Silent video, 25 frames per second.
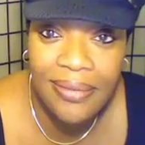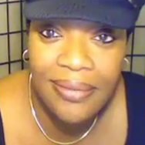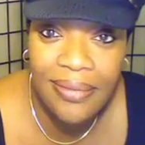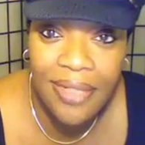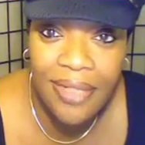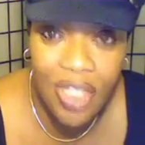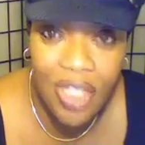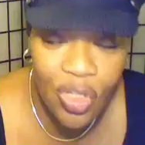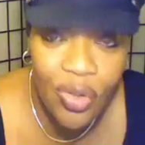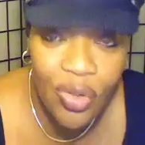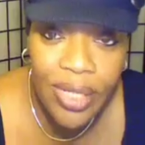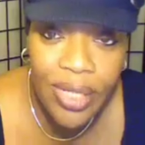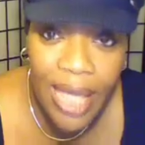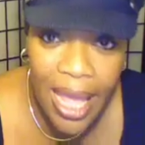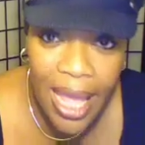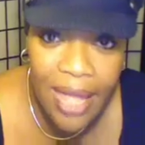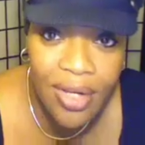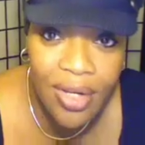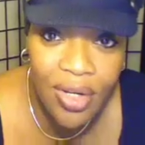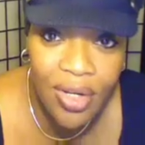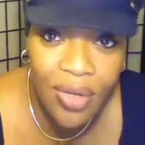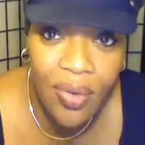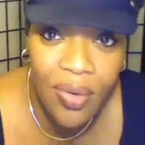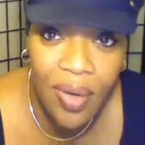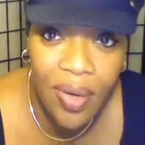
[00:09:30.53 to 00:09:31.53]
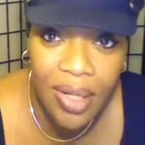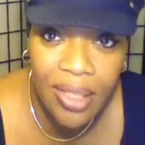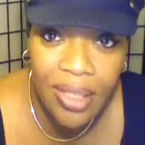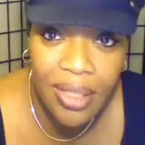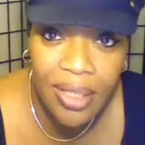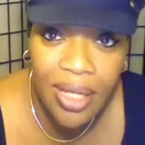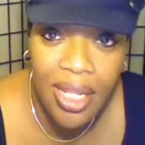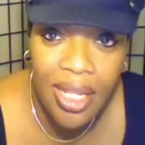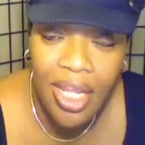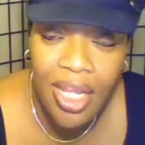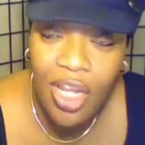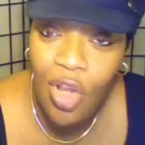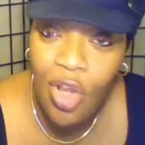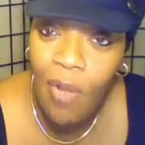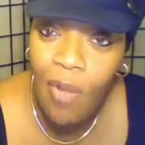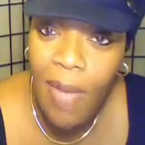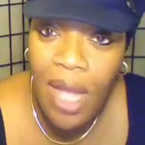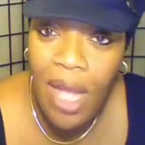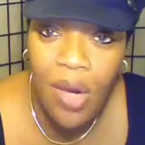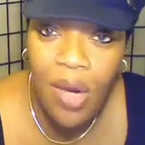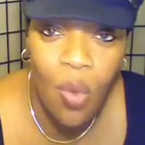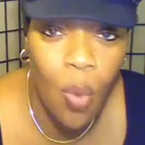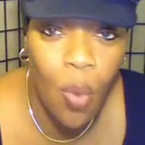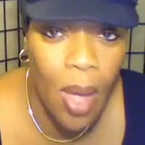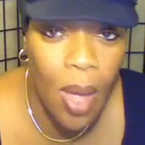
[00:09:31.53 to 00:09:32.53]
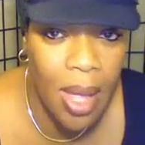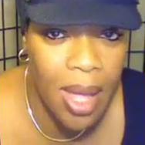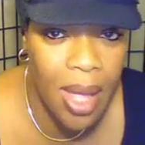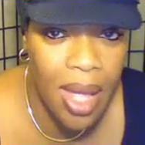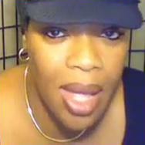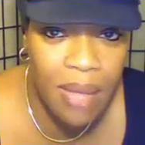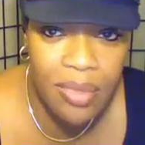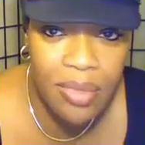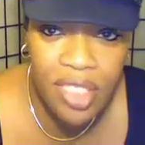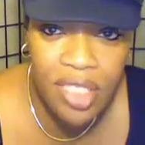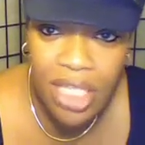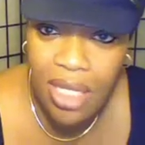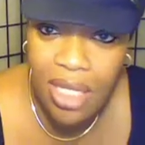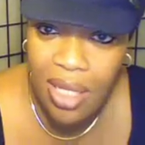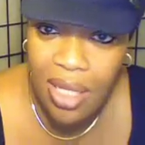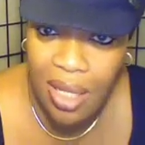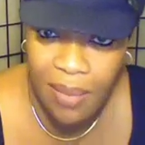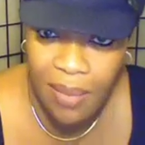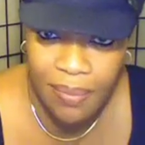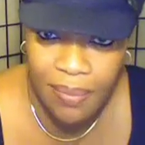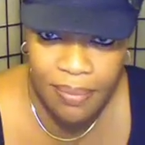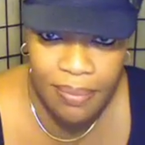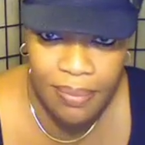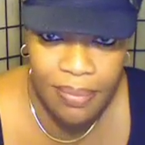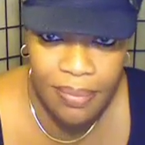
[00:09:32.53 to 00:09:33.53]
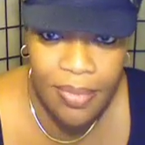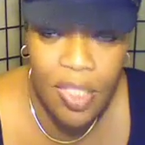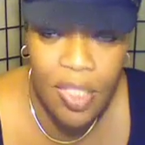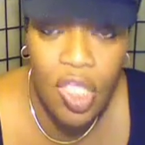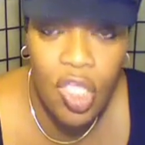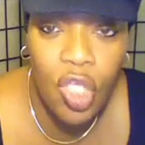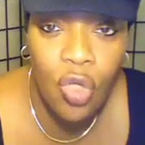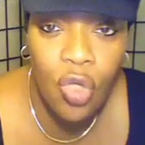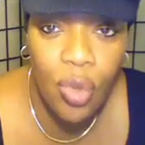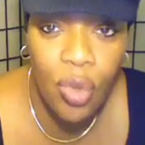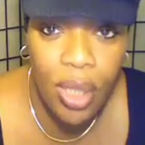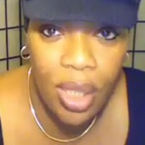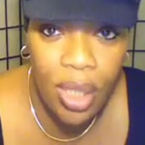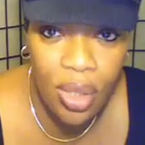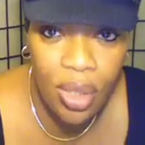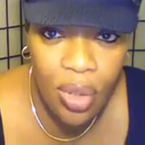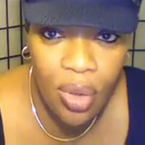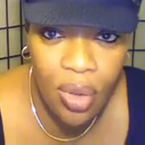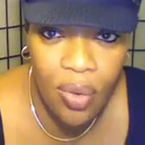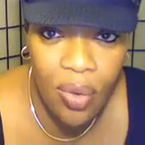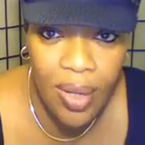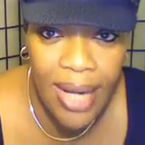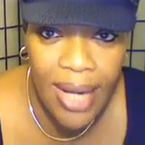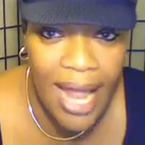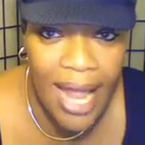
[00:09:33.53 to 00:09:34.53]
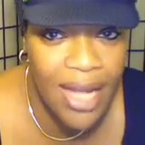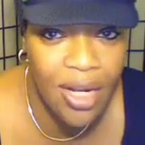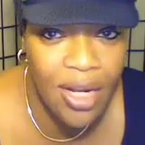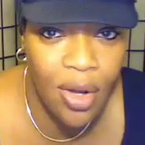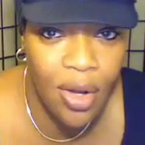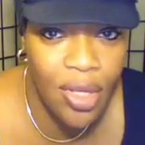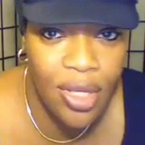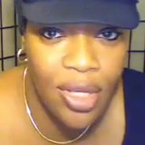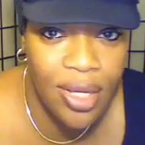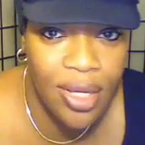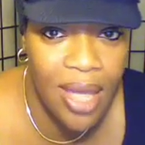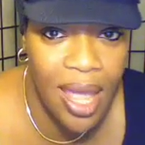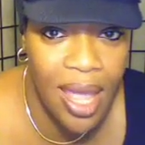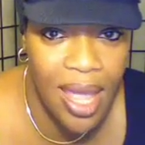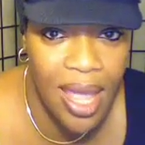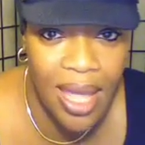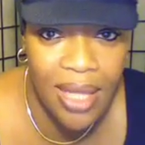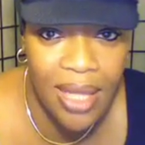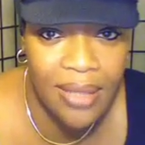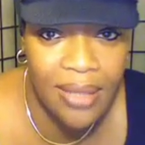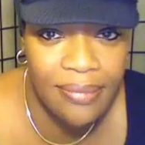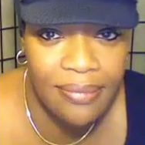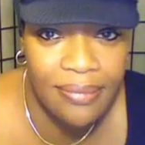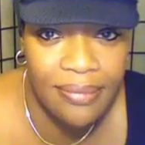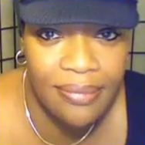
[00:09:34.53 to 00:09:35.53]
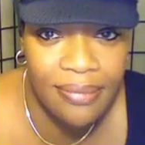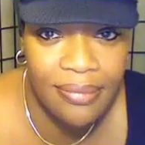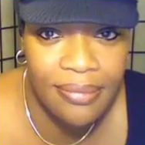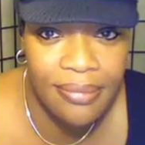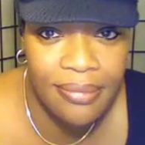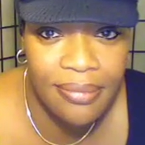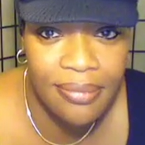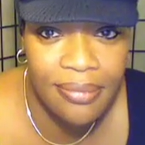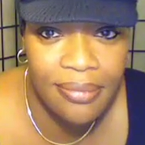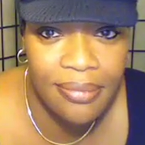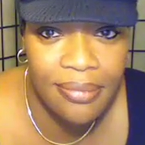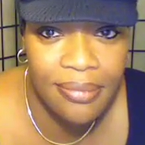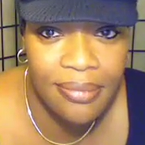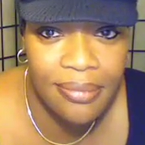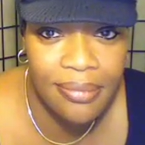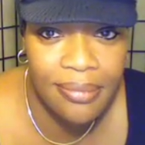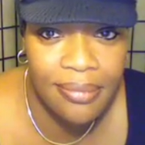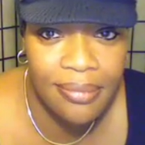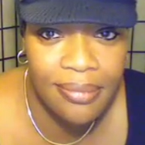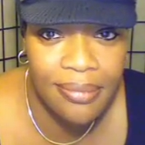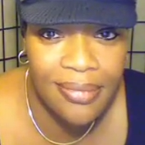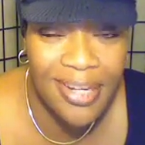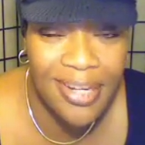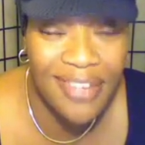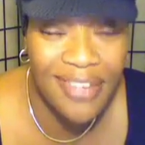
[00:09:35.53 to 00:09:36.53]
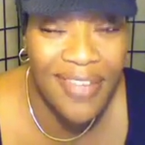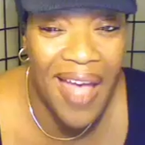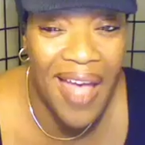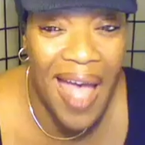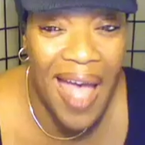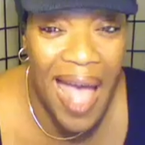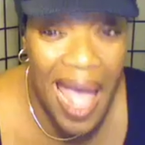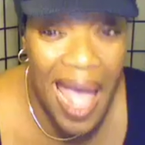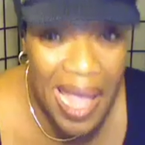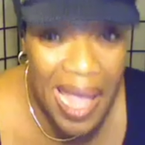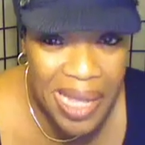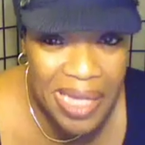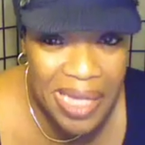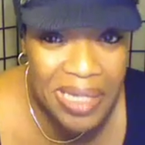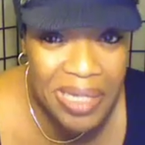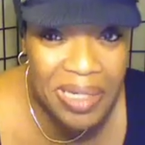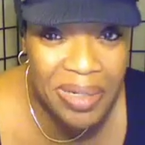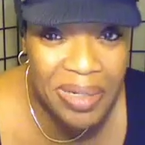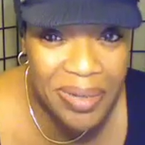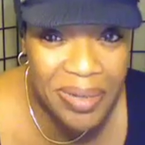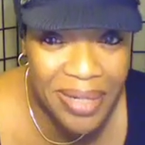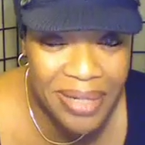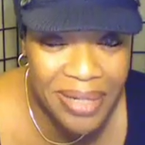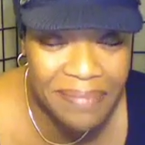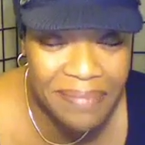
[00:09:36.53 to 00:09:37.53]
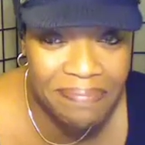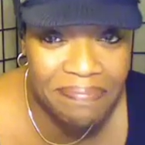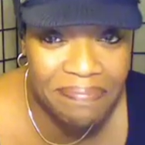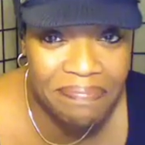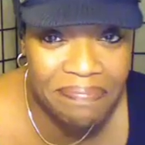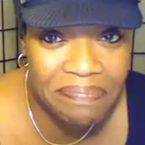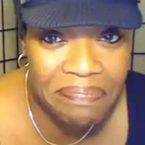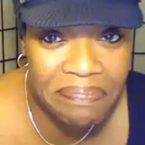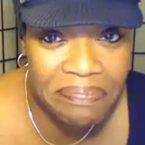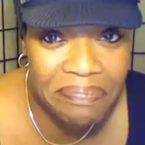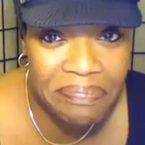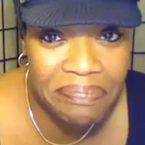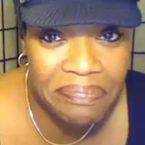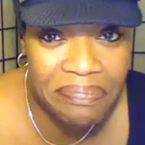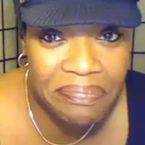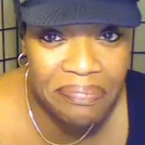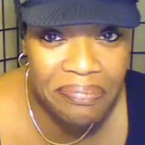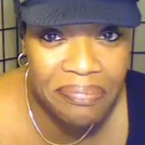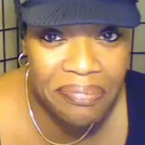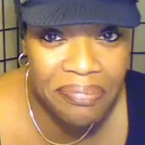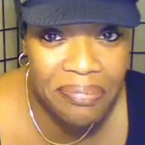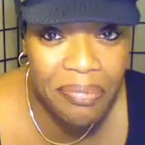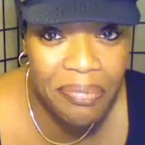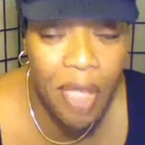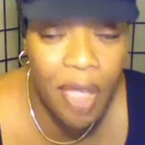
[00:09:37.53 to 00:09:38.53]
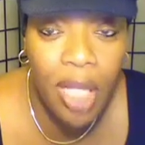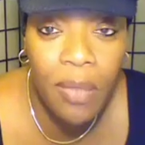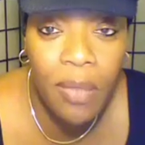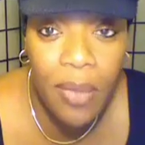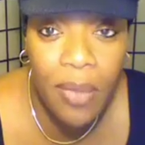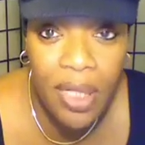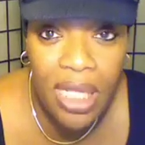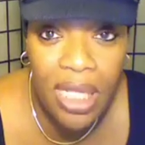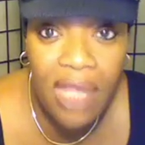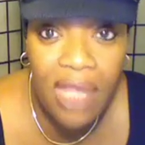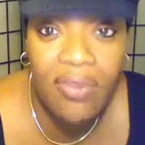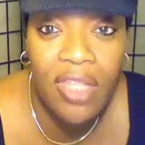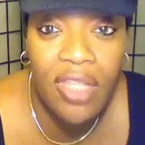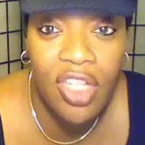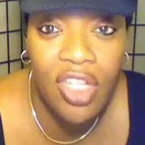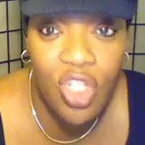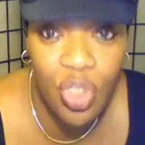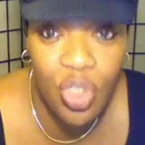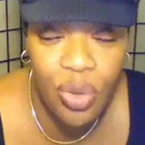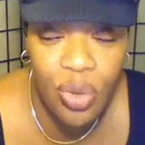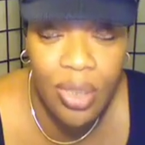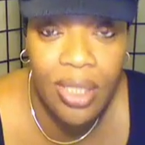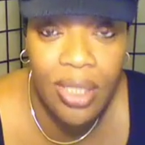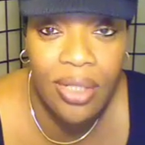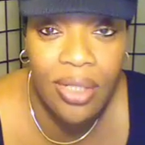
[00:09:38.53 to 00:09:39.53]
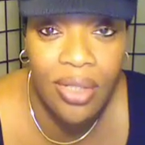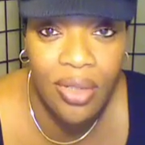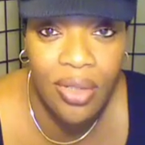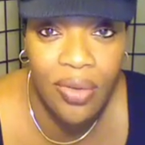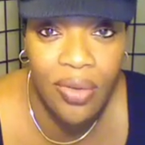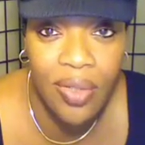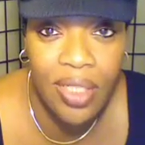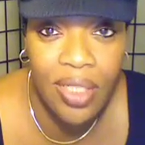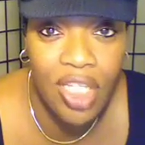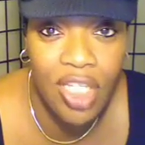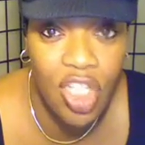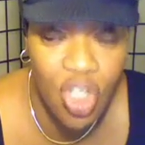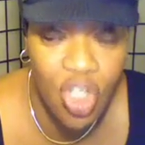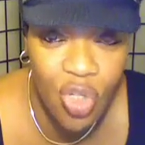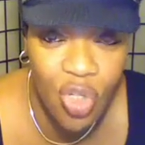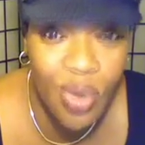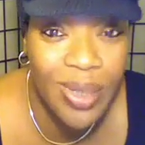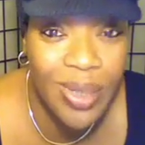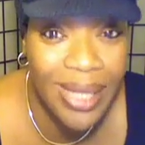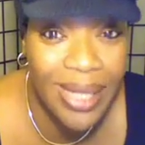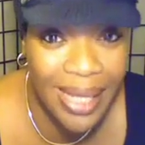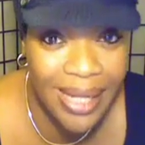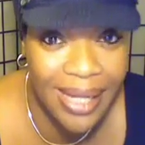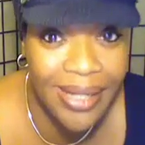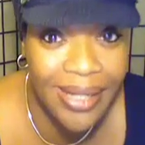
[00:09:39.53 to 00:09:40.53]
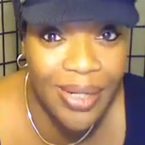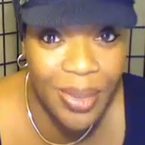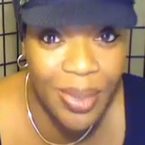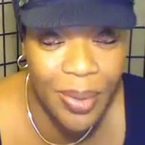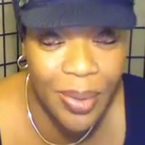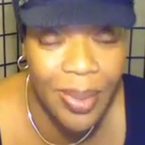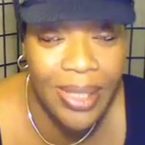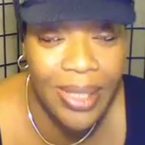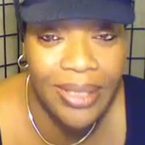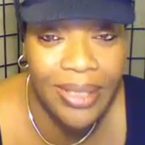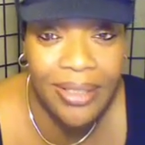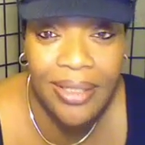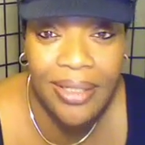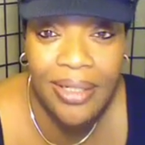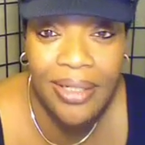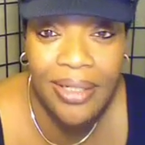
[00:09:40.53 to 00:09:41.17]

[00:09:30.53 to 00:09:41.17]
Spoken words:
You can do it. No matter what comes up, you can do it. I know you can. If I can do it, better believe that you can do it. You can do it.